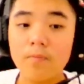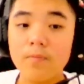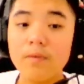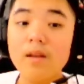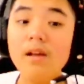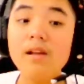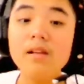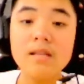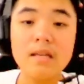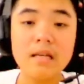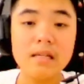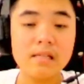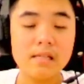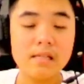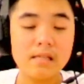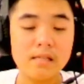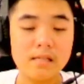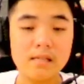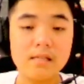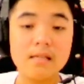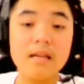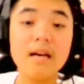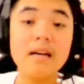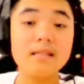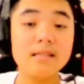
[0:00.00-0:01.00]
This is
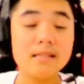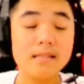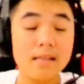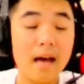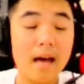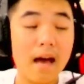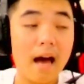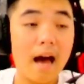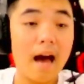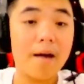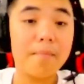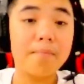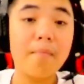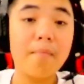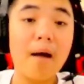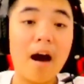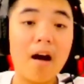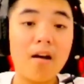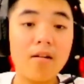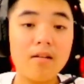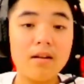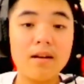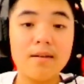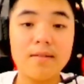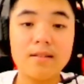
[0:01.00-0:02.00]
just
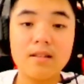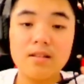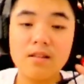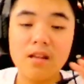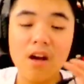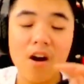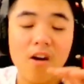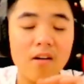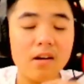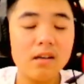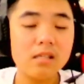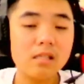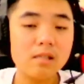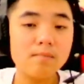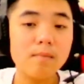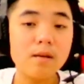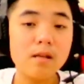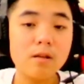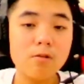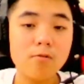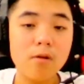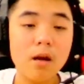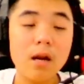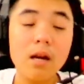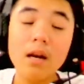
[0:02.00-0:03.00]
about the choice
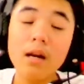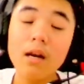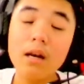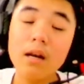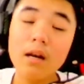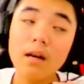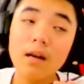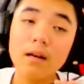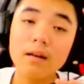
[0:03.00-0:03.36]
between